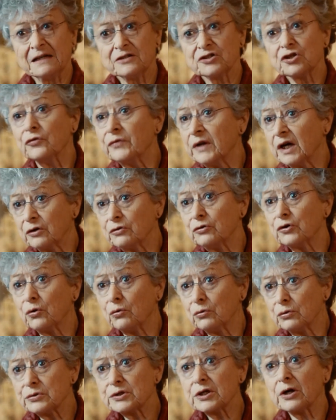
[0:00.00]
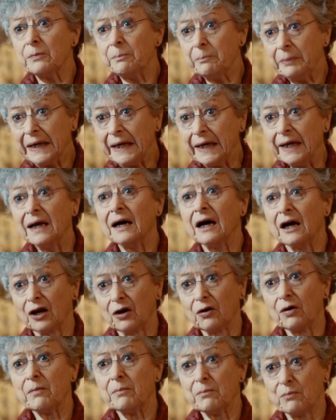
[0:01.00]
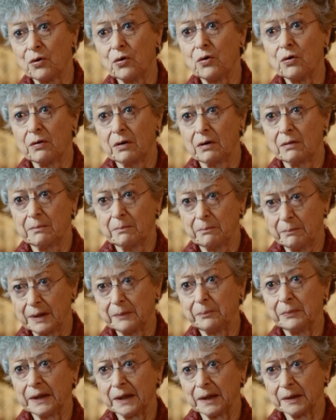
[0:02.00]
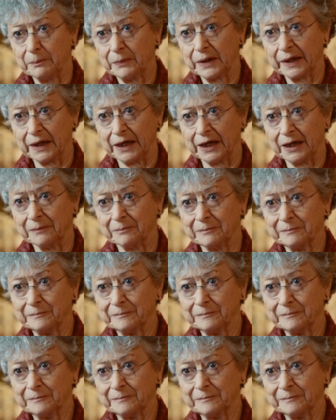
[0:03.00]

And so there could also be a lot more public money.